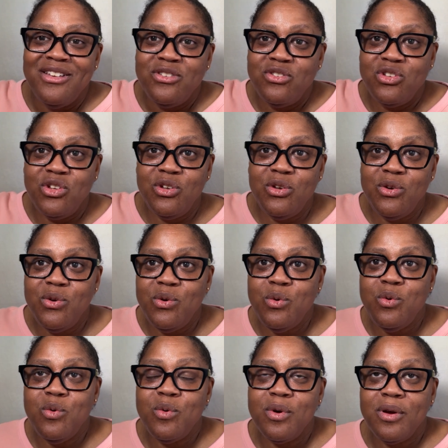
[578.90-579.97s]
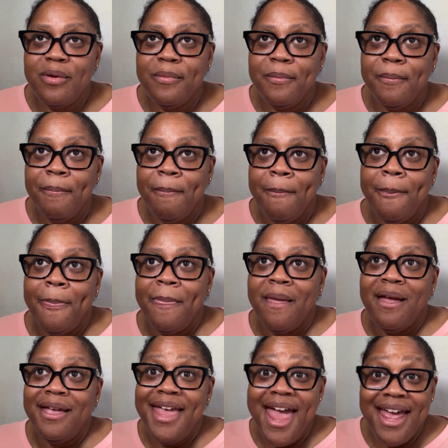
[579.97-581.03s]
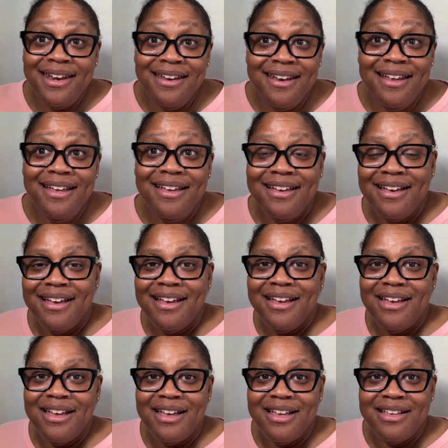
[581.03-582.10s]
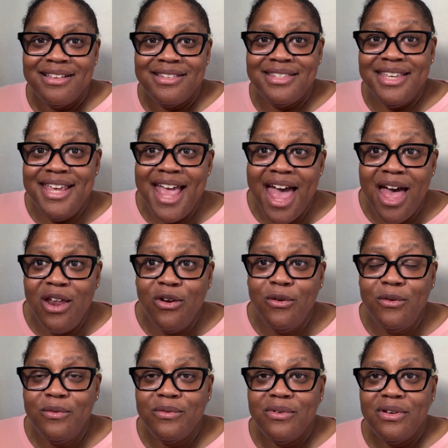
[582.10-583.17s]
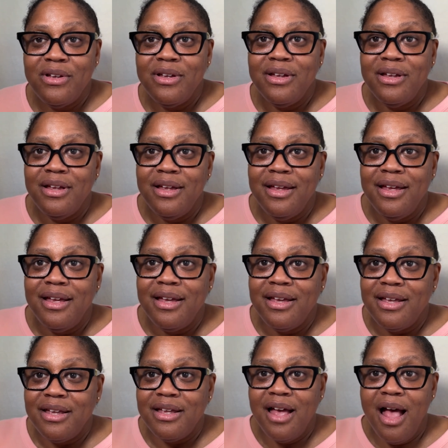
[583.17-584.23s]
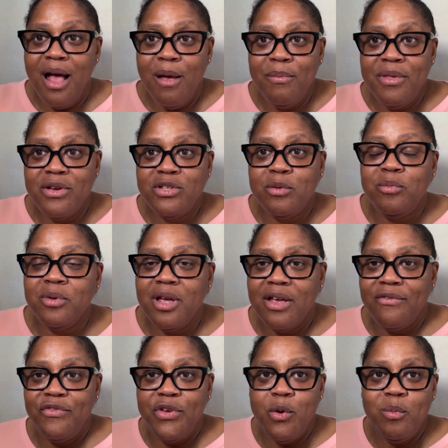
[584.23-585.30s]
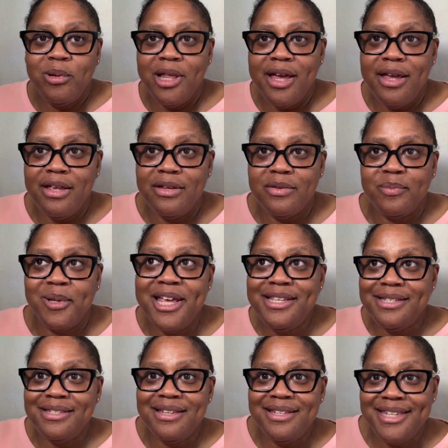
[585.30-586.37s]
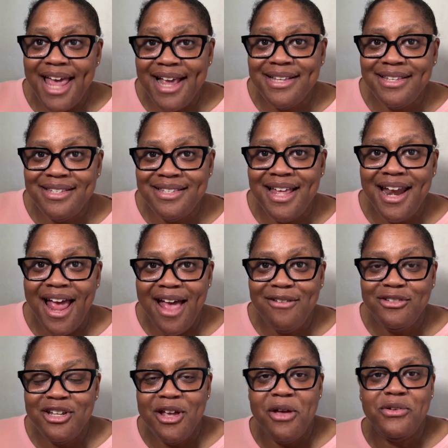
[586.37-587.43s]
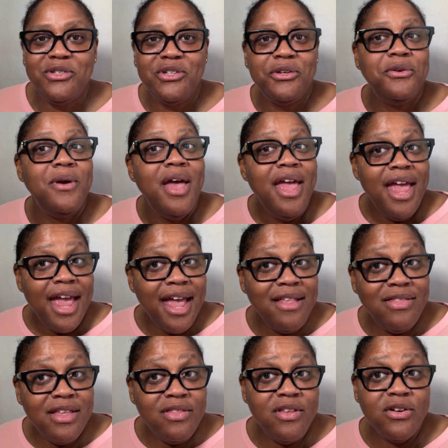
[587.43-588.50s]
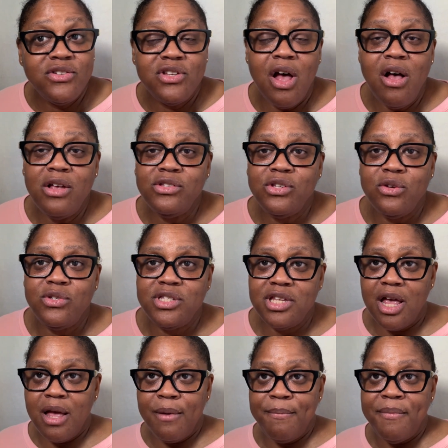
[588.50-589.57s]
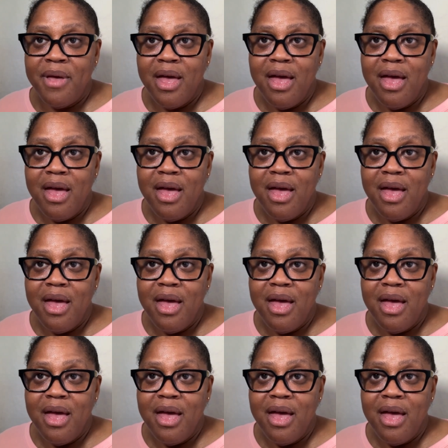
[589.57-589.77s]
to Canada, Seattle. There's a few places in Texas that I have to go to. And then there's also some